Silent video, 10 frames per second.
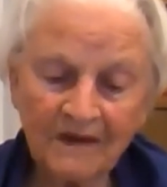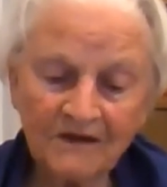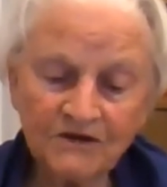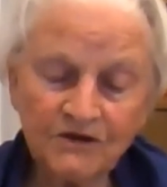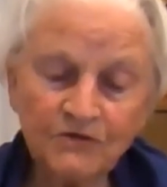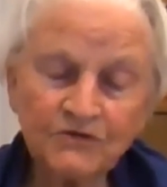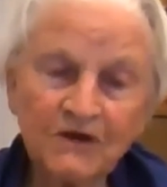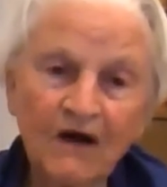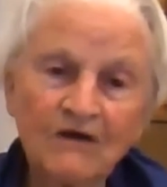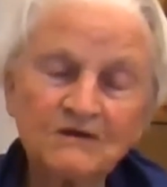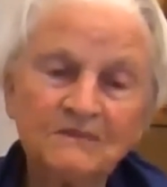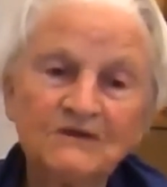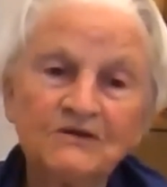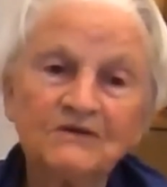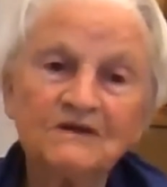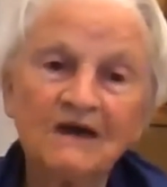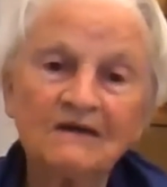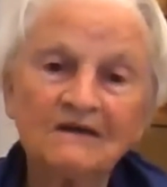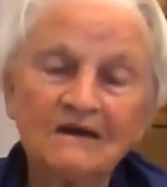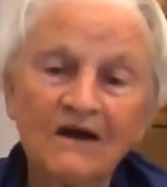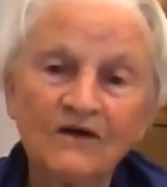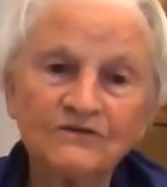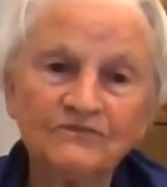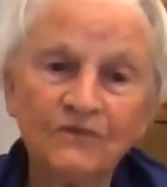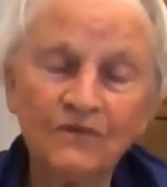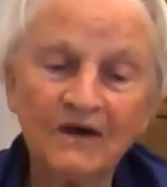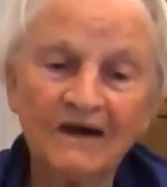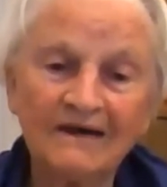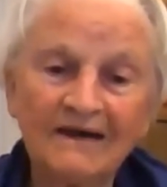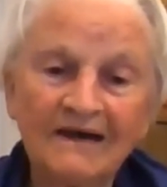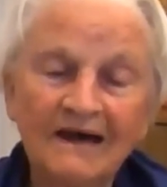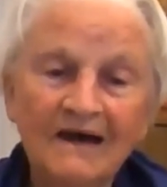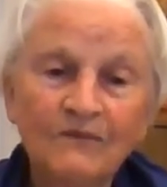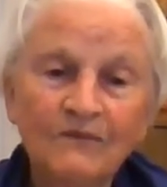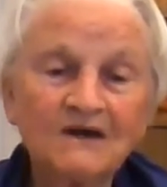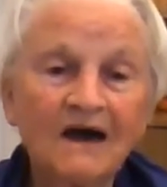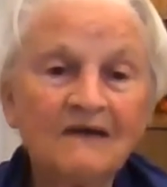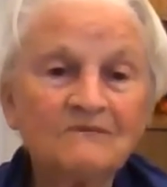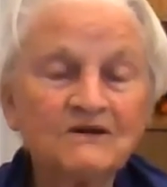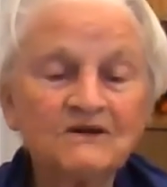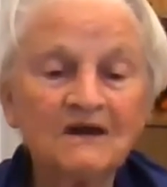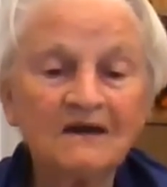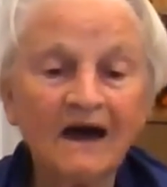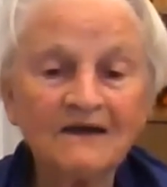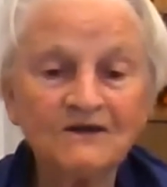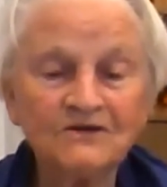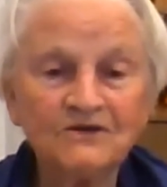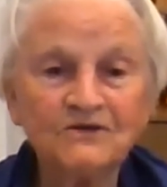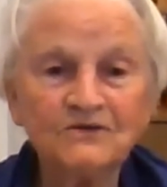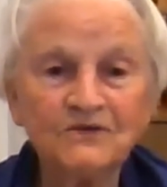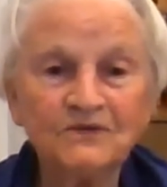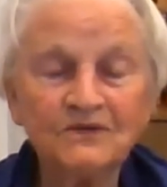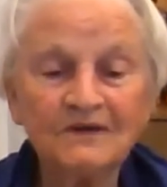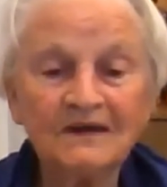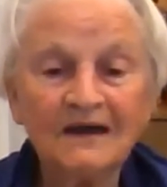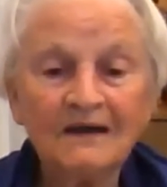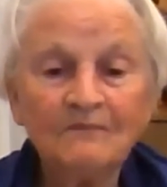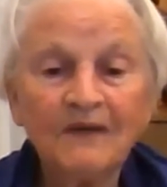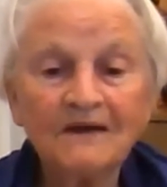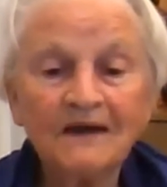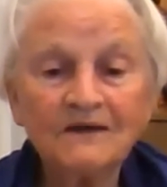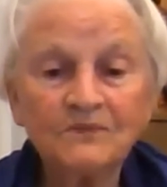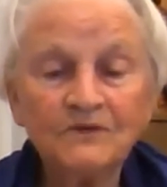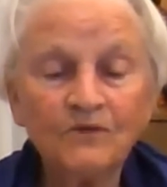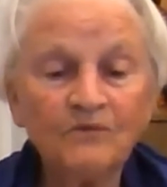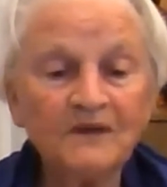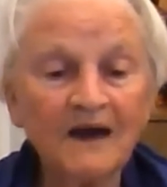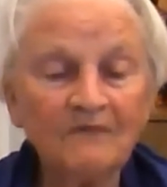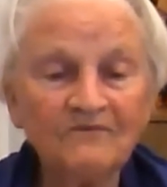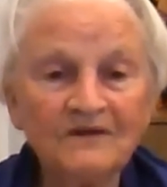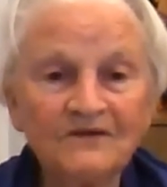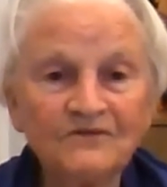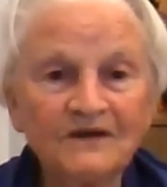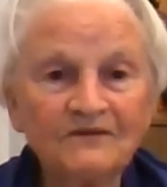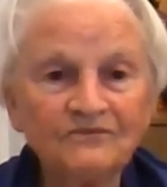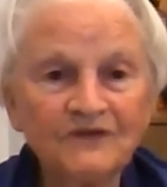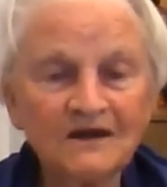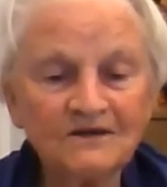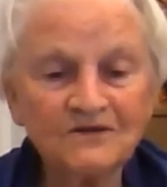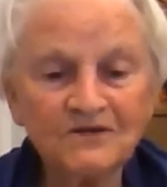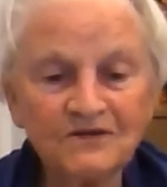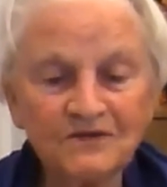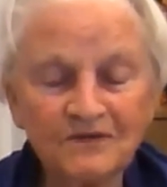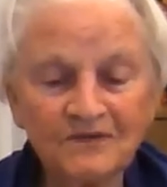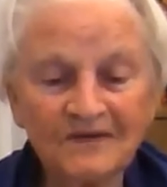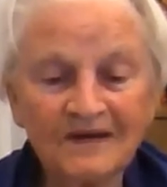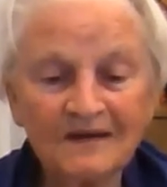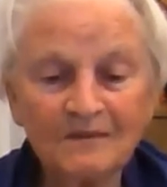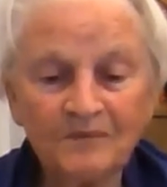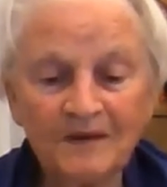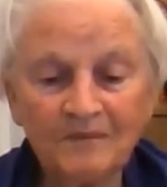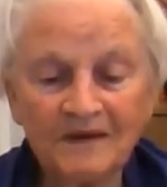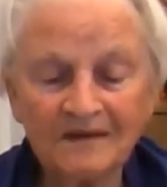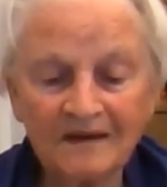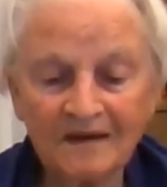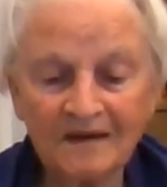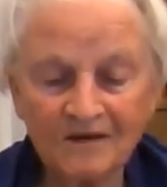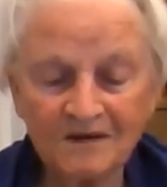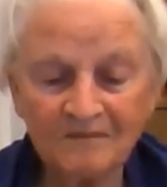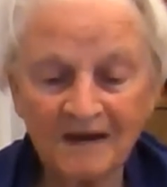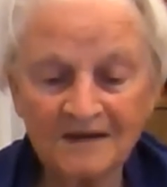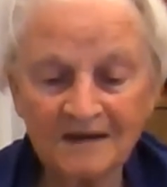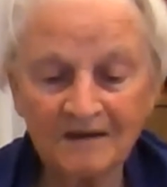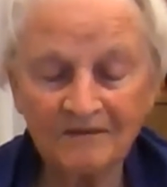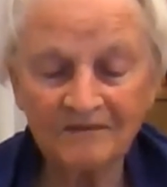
She used to ask me to conduct the class for her, which I was delighted to do. By that, we'd all become very great friends too, the people in the class and myself.